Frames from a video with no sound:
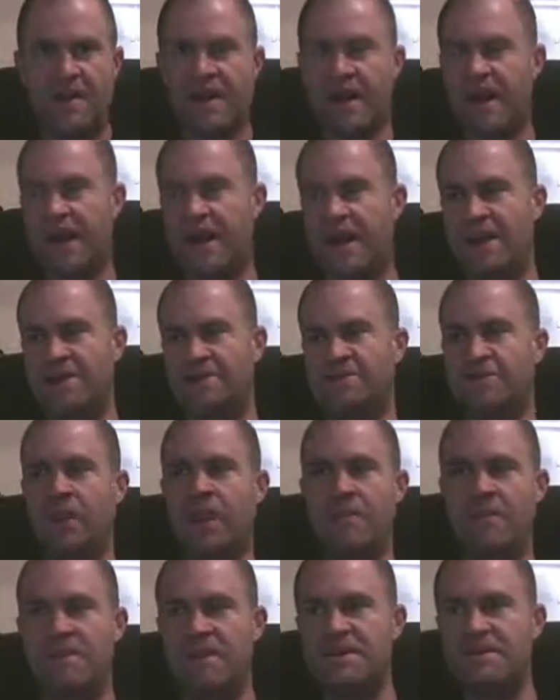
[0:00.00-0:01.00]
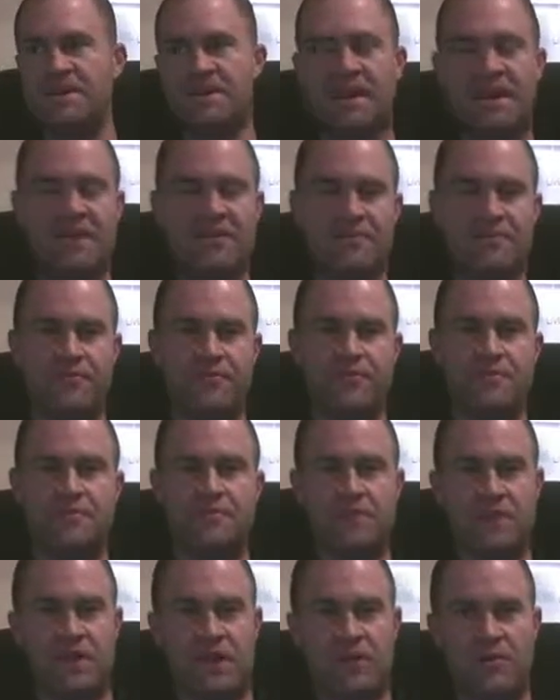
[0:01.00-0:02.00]
And so I'm basically at a full
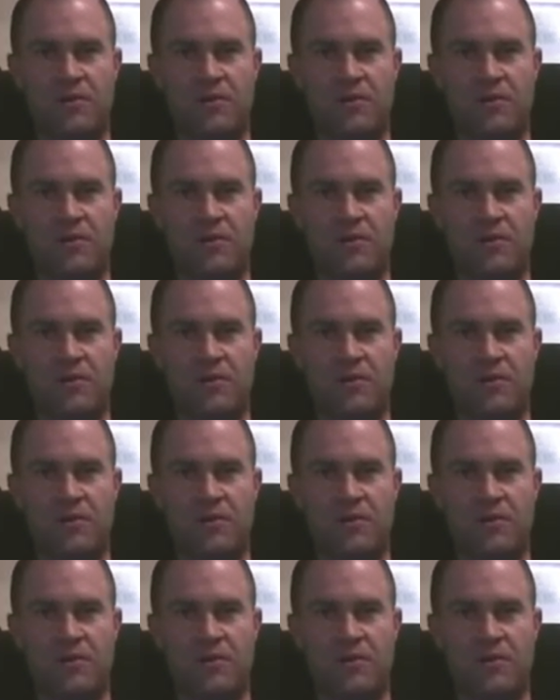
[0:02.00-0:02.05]
sprint.